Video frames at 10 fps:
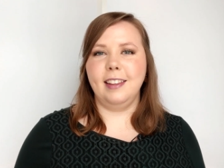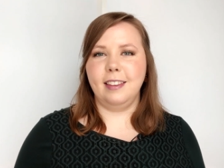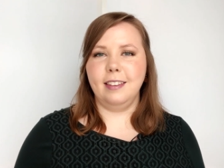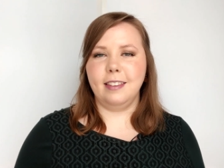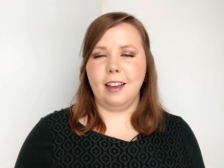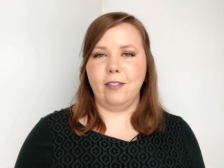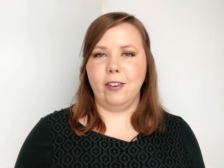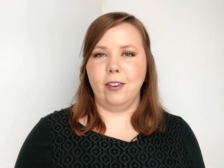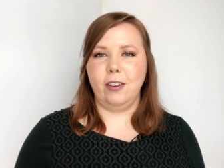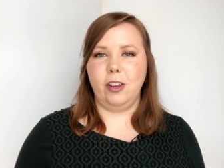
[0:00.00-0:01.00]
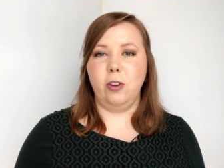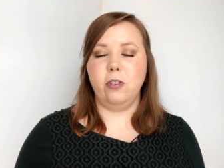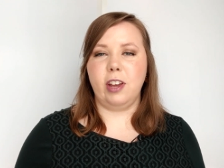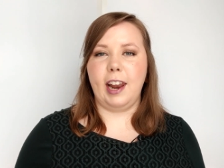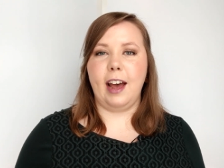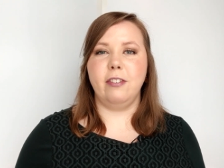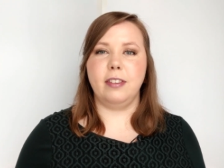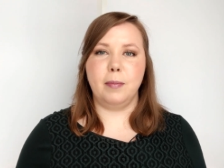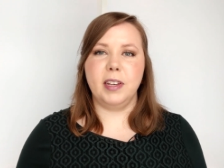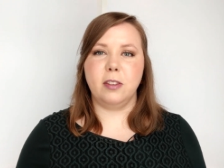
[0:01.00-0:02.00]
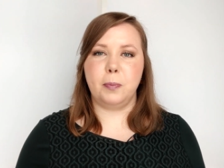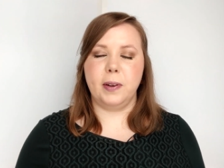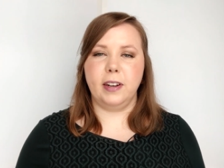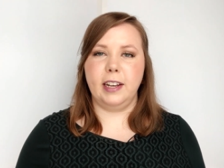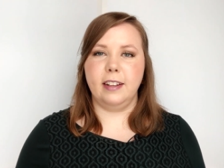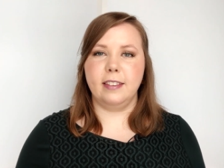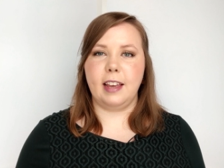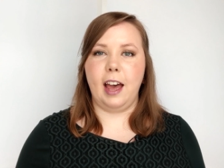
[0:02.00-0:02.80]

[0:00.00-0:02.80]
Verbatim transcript: At this level, you should have some experience